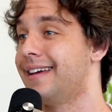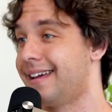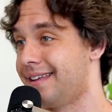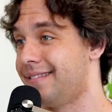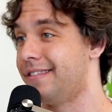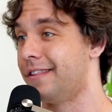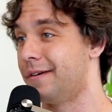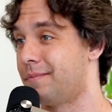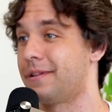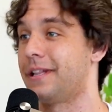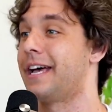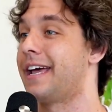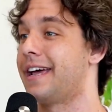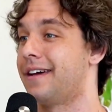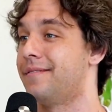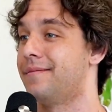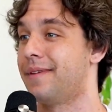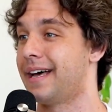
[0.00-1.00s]
in the
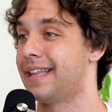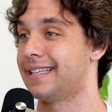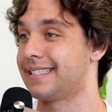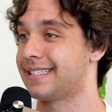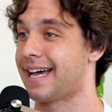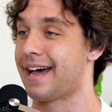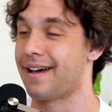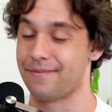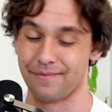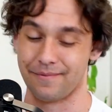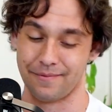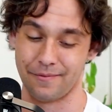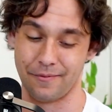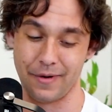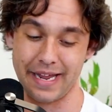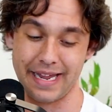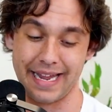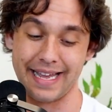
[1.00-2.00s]
play-in by the
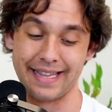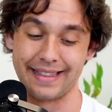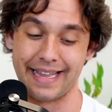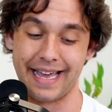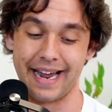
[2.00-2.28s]
time we get